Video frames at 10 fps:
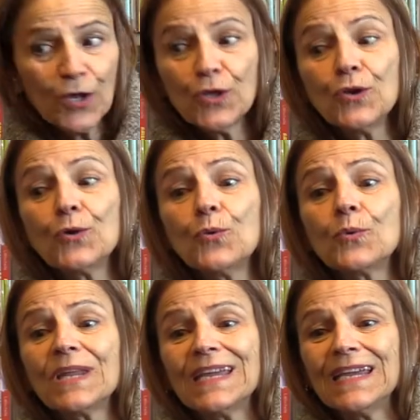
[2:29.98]
You
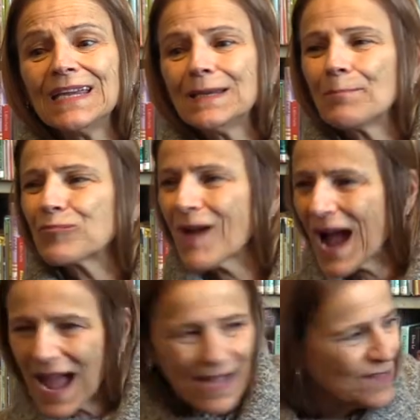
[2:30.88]
need
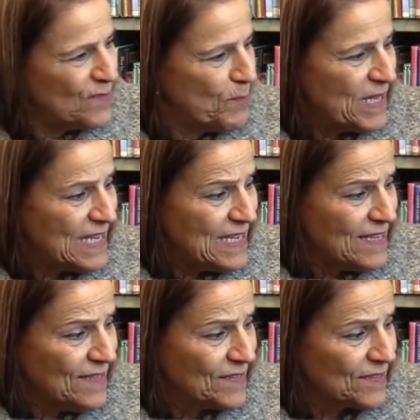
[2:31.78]
bride's
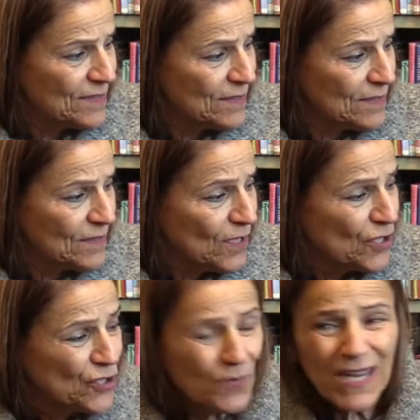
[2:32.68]
bees.
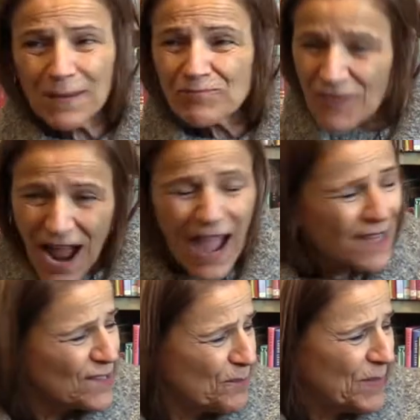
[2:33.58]
You need
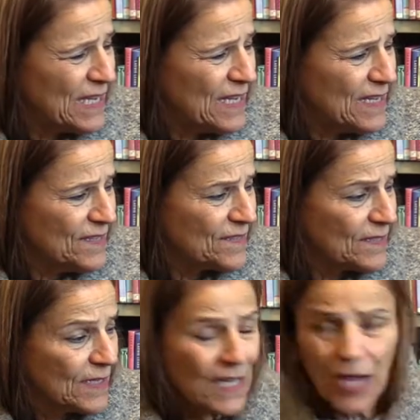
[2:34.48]
bride's bees.
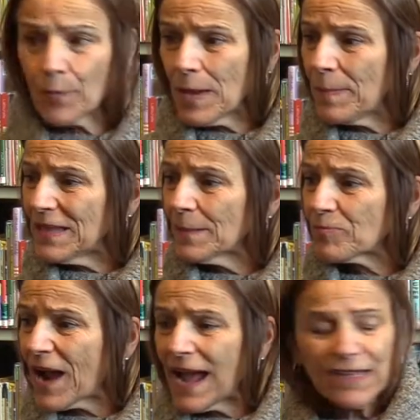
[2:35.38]
Can we be the
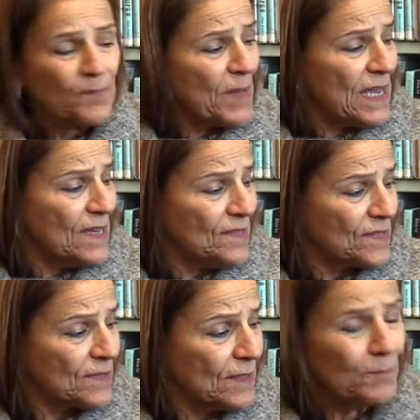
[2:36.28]
bride's
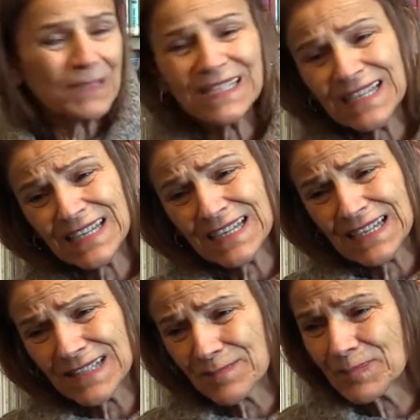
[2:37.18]
bees?
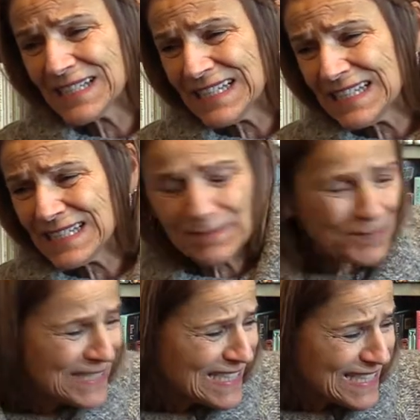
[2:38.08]
Please, please,
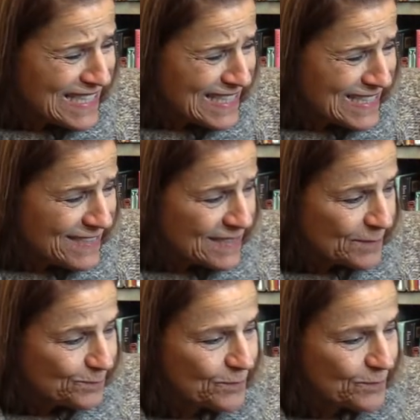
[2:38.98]
please.